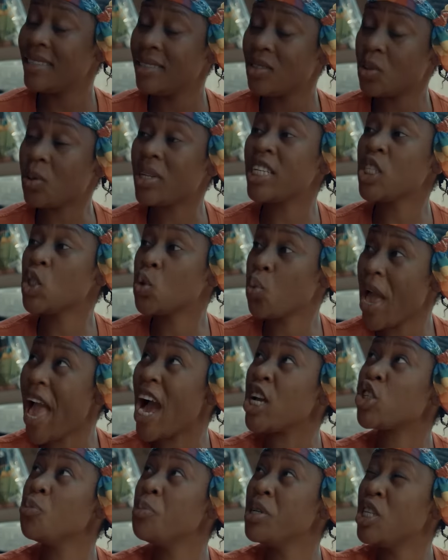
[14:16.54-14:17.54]
So that is why
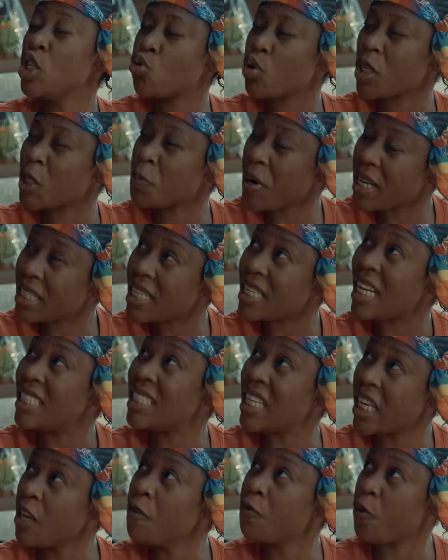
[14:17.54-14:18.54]
I should be disrespected
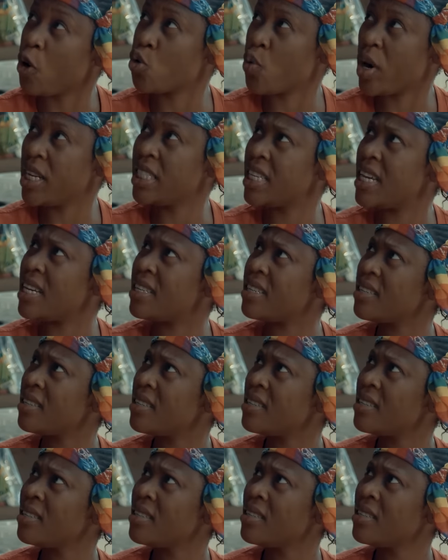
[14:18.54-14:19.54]
and taken for granted.
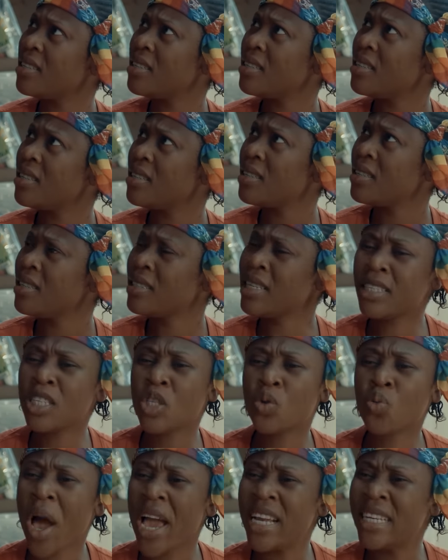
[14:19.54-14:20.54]
This
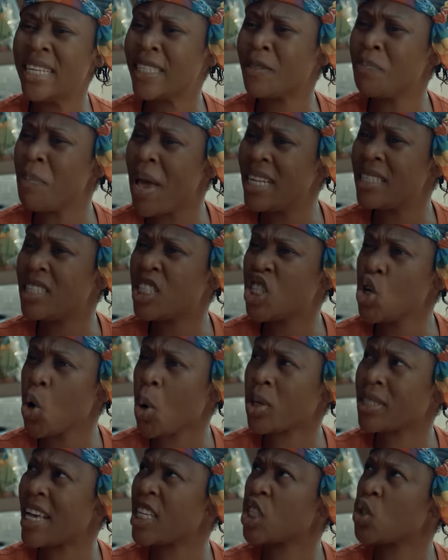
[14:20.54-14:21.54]
is why these men see
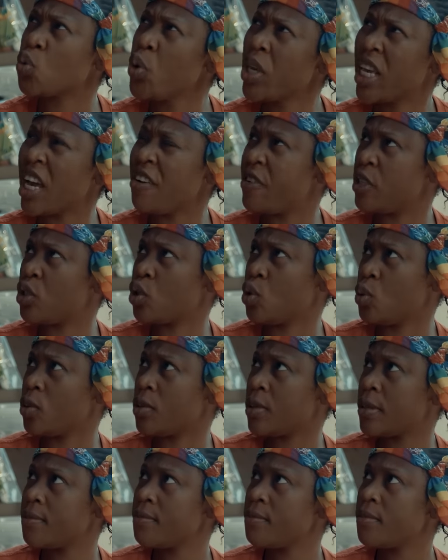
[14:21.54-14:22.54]
us as weaker
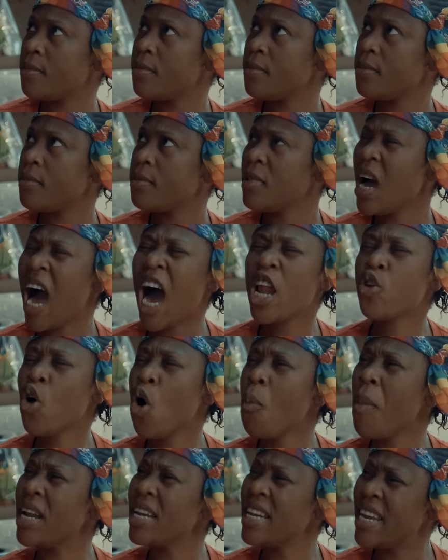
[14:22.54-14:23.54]
vessels. And
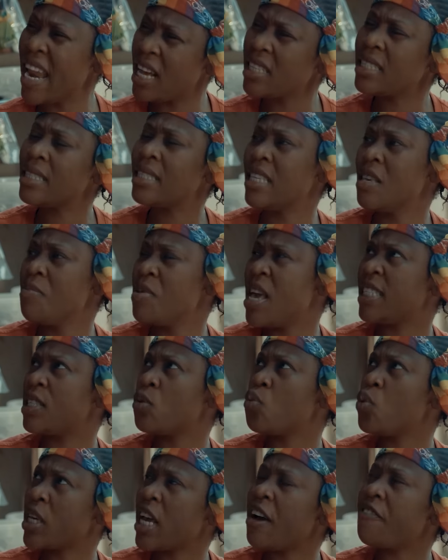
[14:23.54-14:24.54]
no man dares see me as
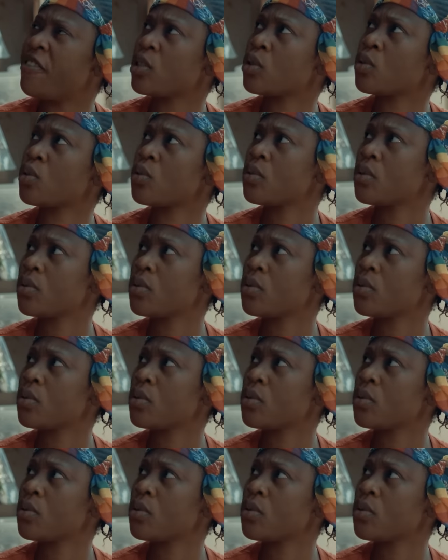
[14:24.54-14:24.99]
a weaker vessel.